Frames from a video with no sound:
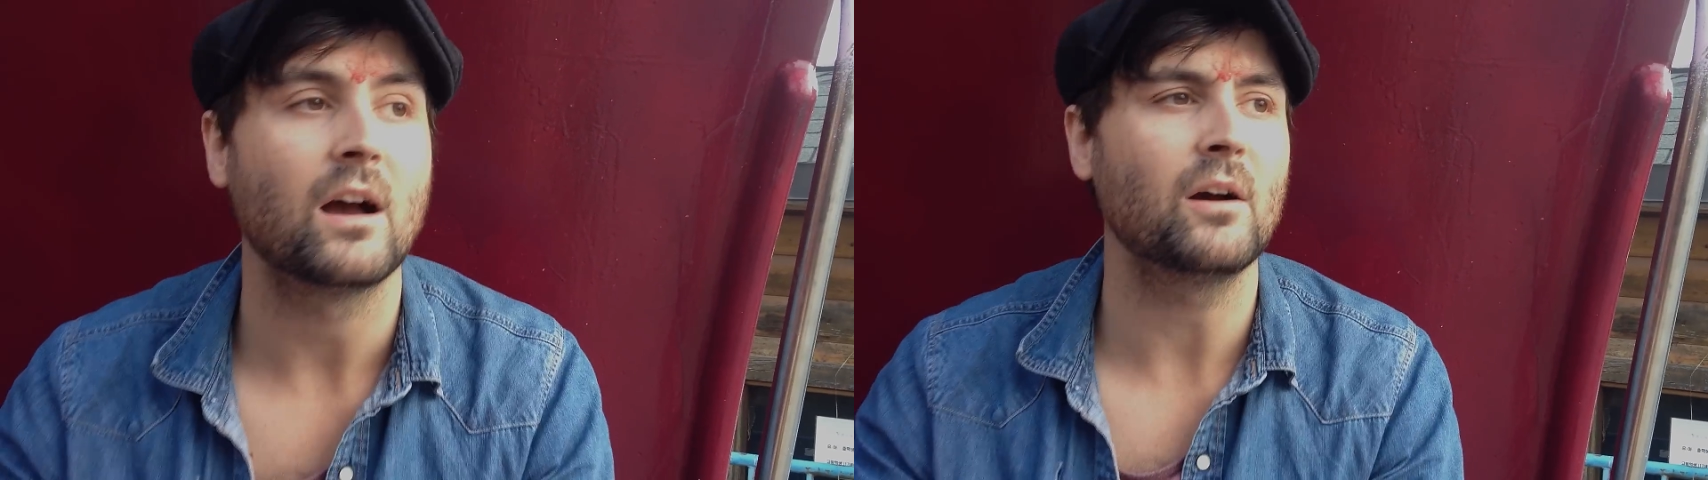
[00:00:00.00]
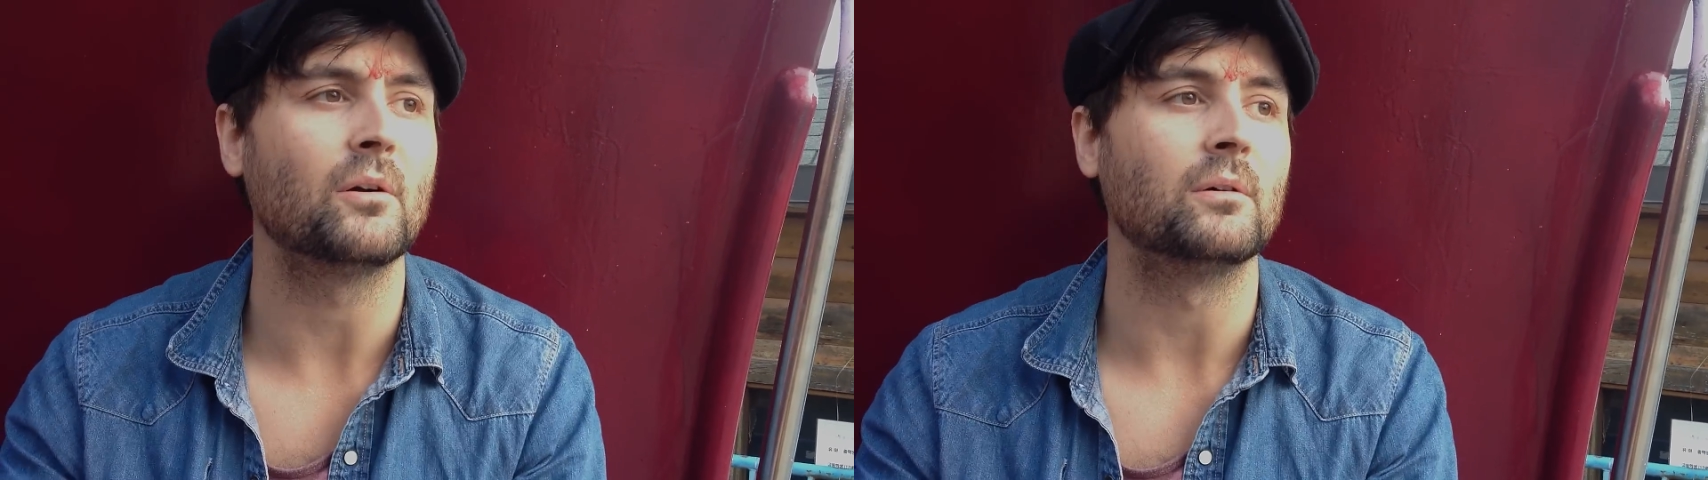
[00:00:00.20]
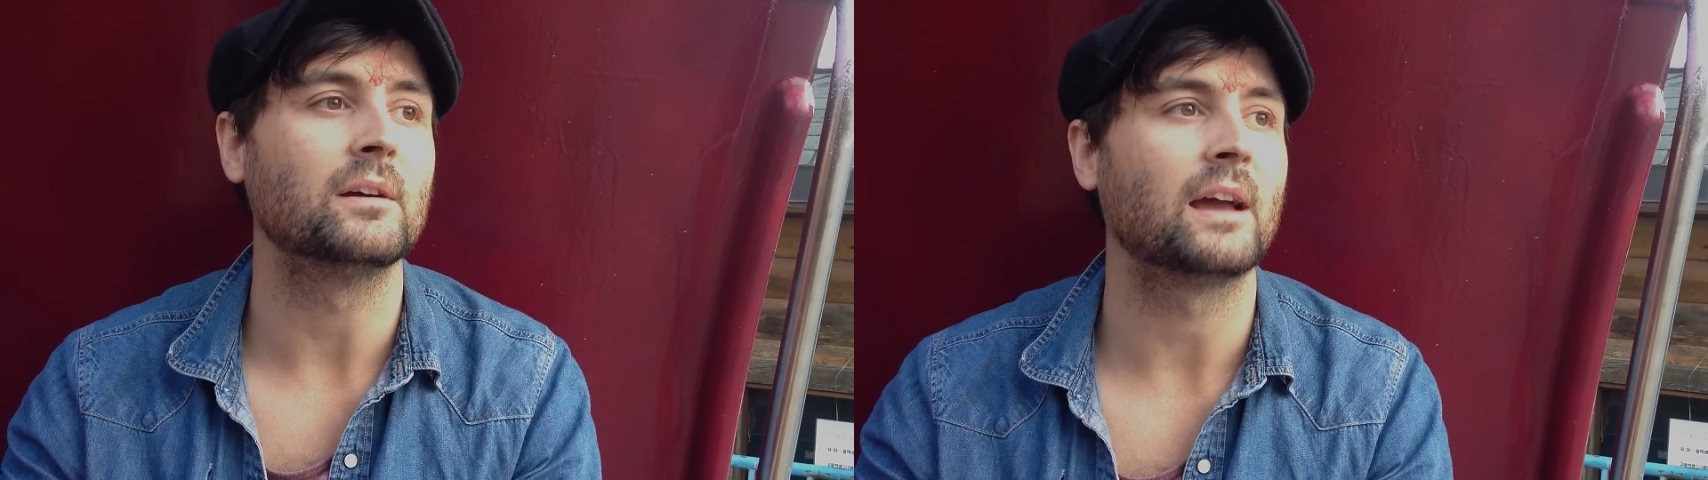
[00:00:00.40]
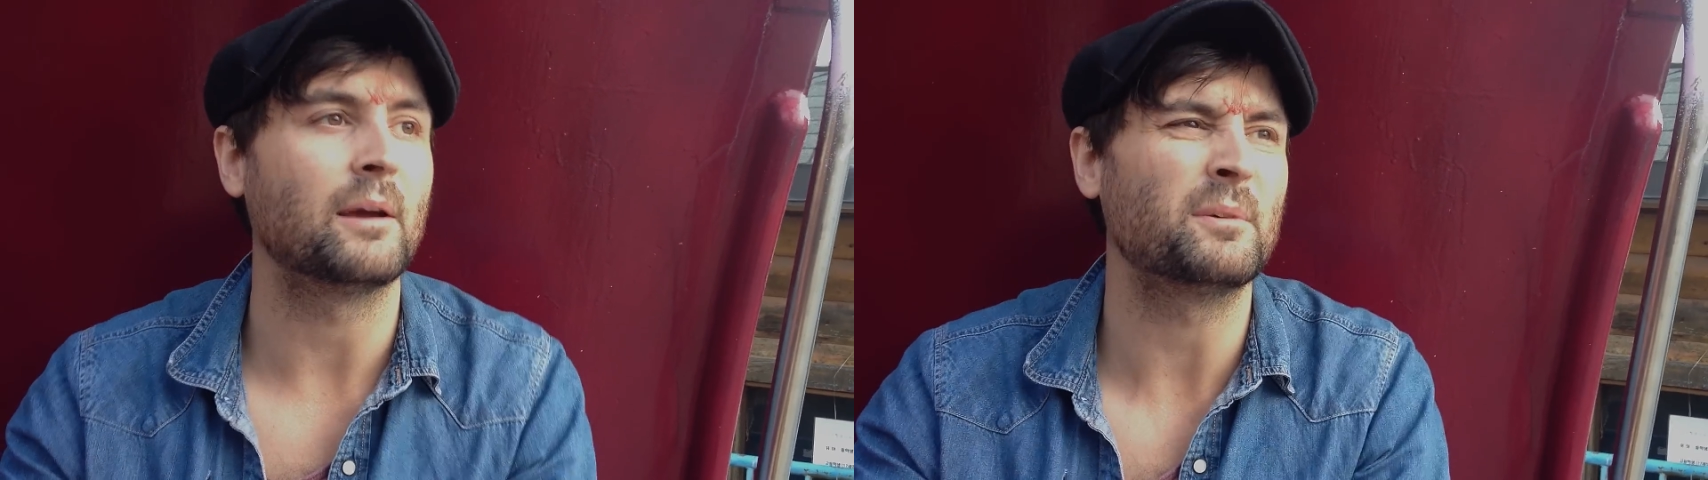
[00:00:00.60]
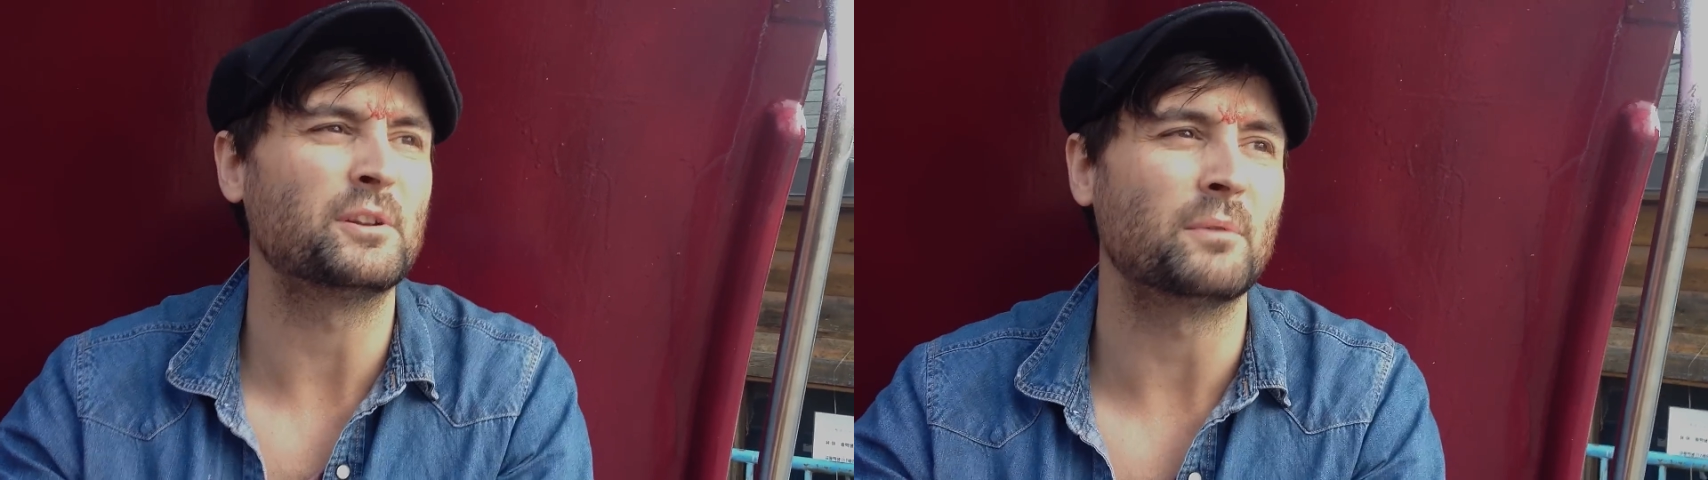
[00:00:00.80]
Oh,
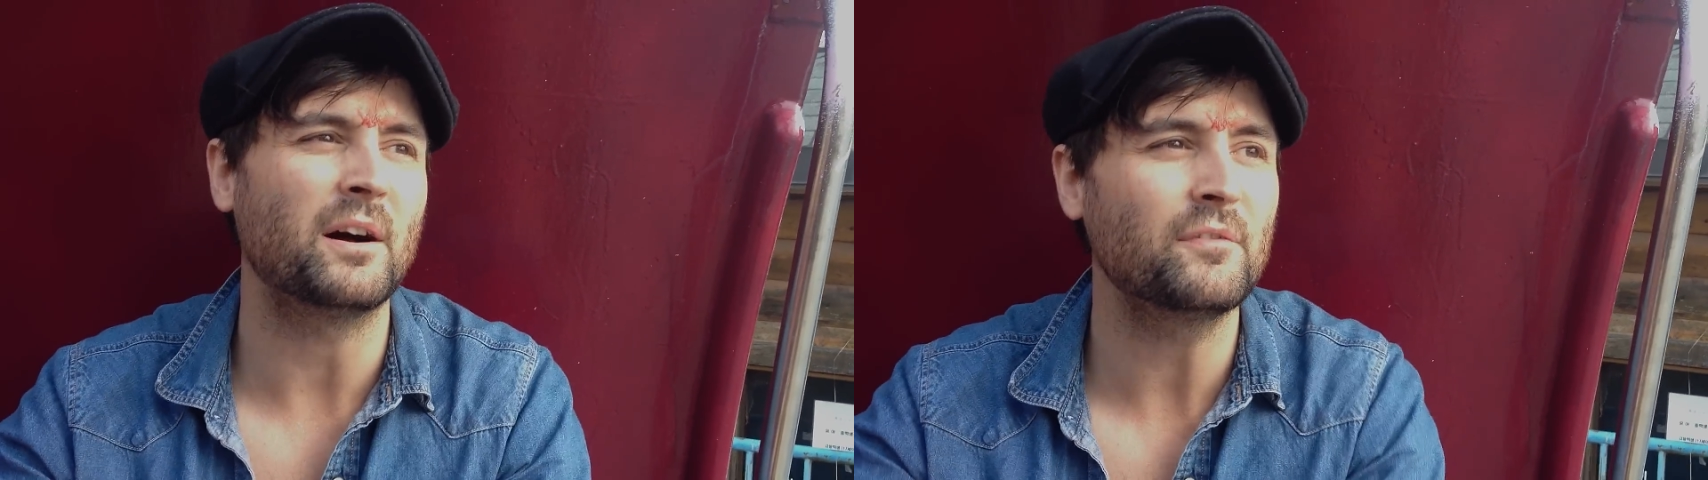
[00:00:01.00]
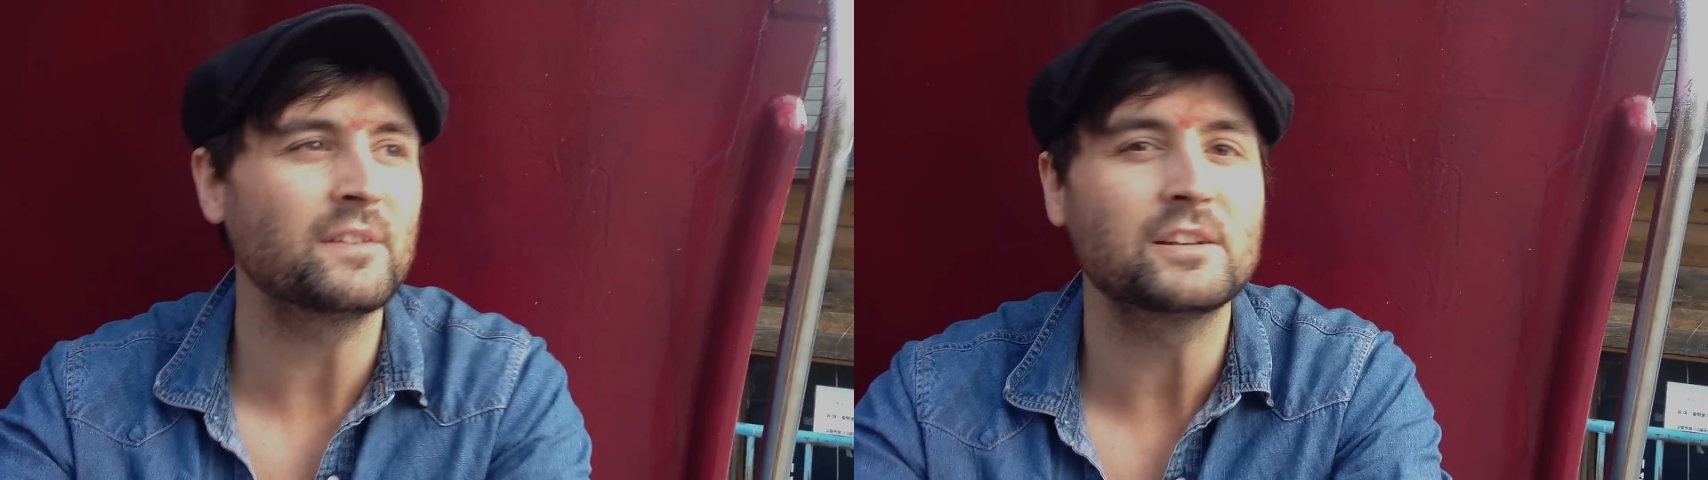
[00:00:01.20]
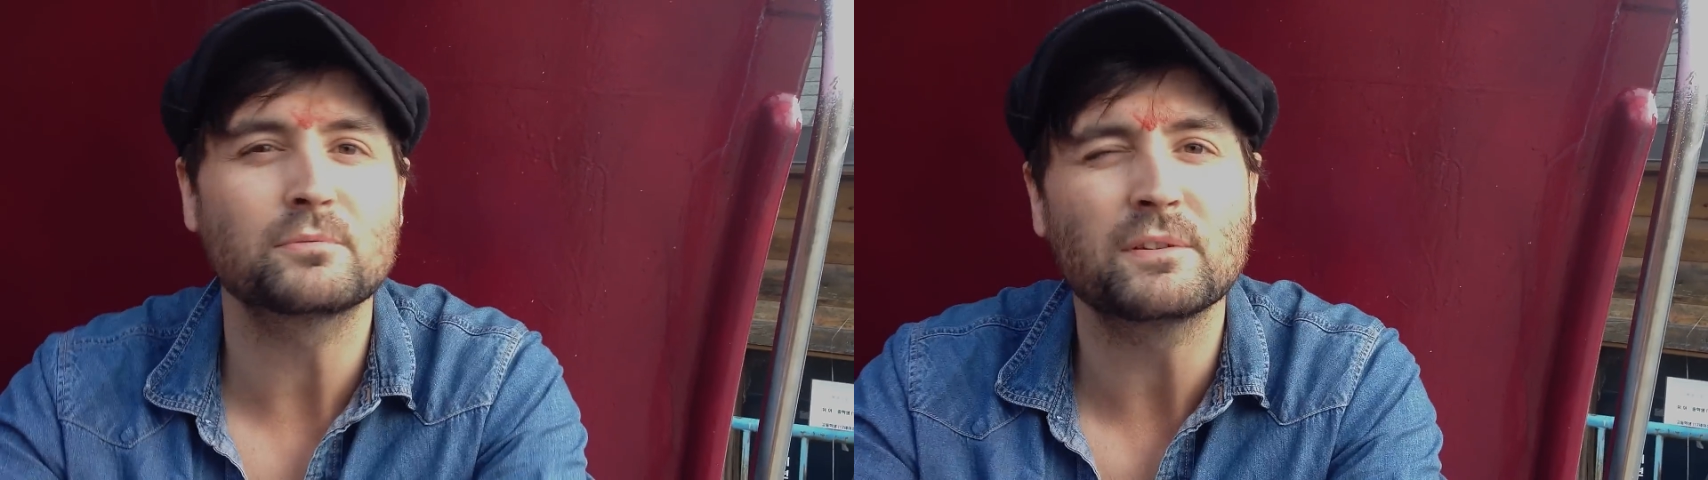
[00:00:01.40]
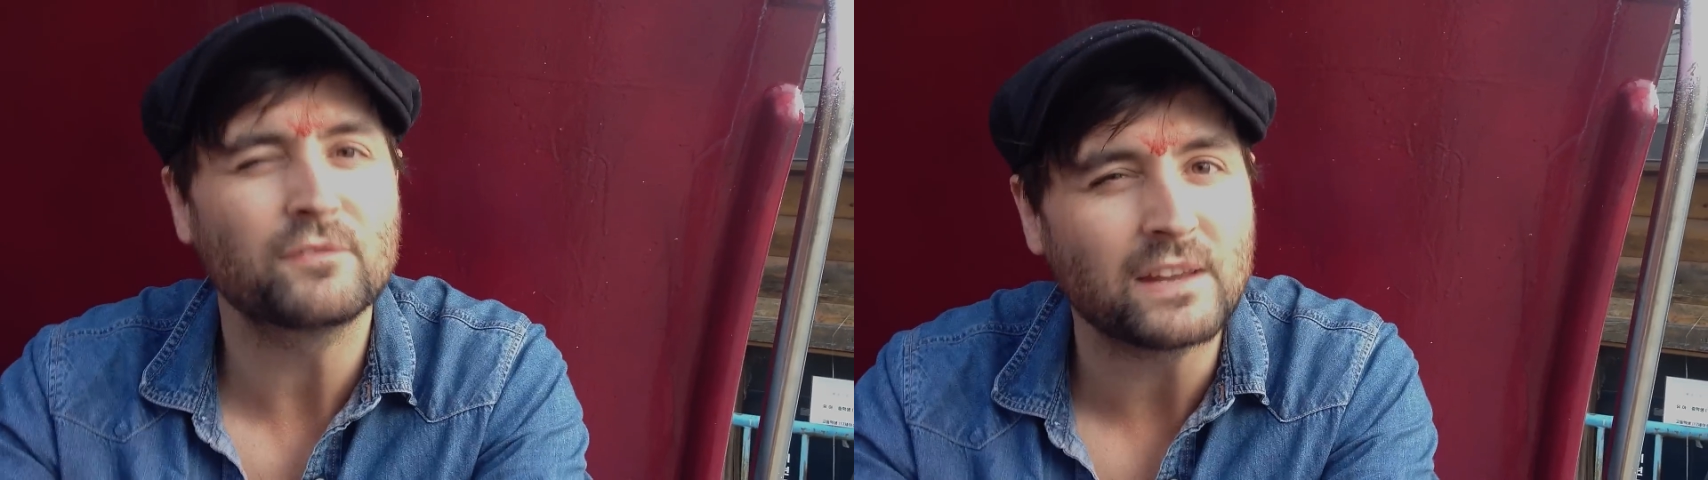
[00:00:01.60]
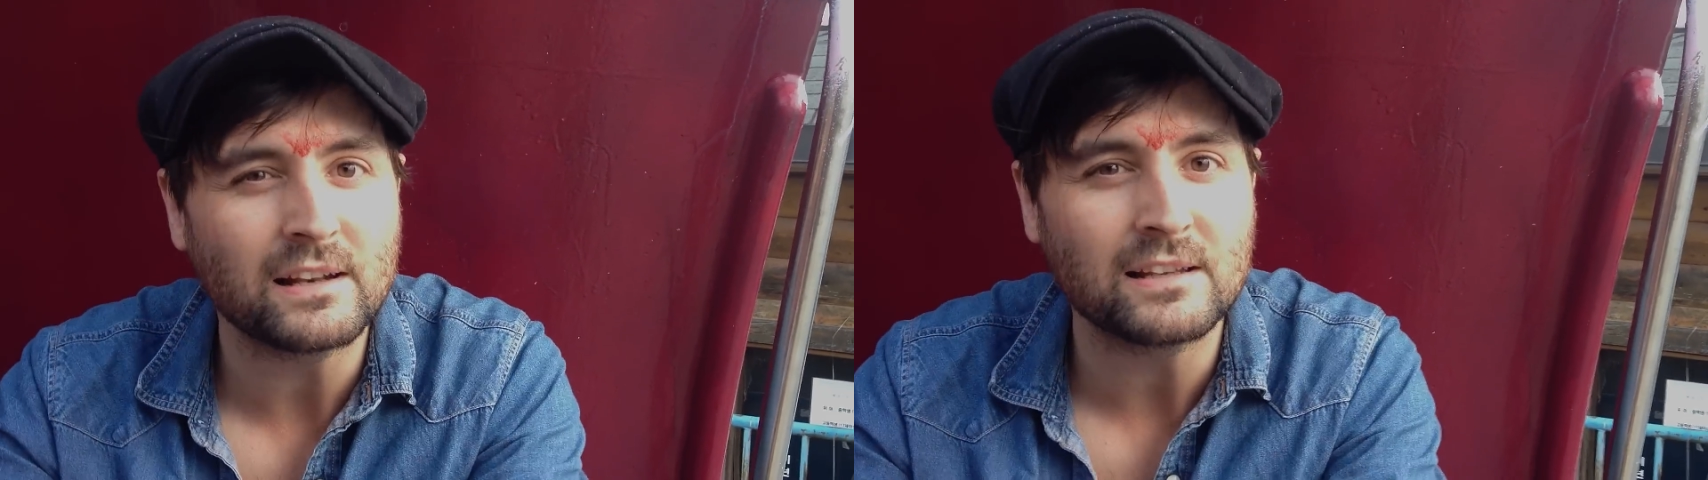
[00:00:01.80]
and when you are finished with
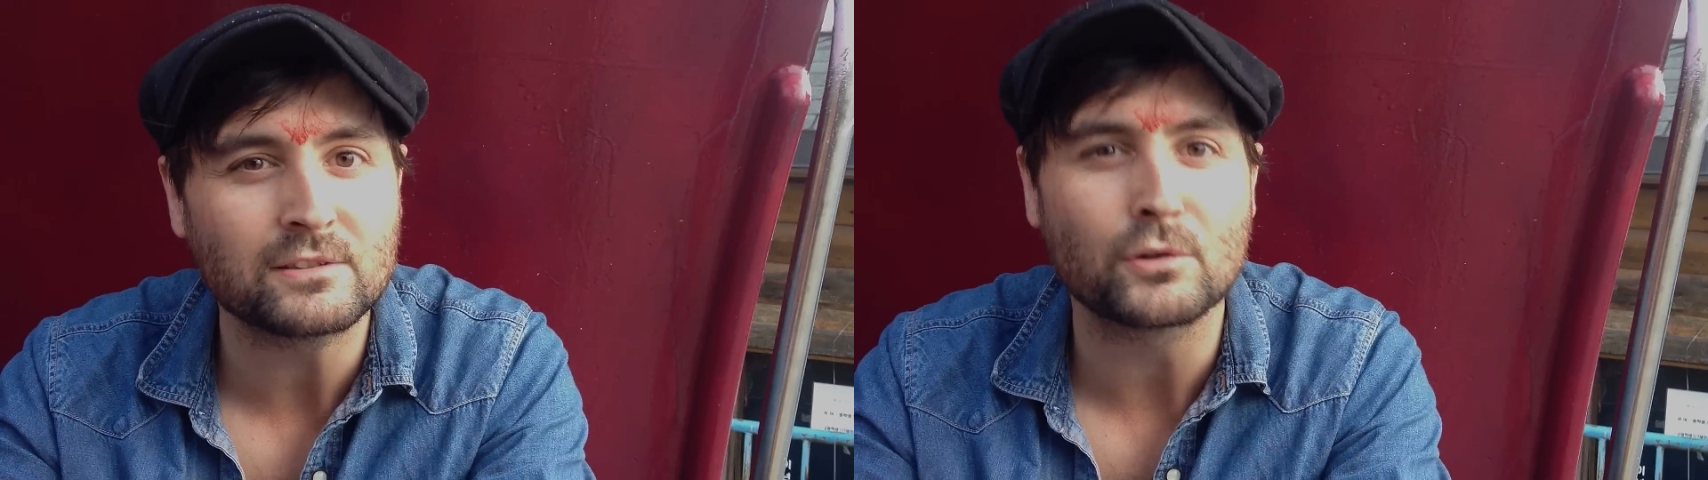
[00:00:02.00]
feelings,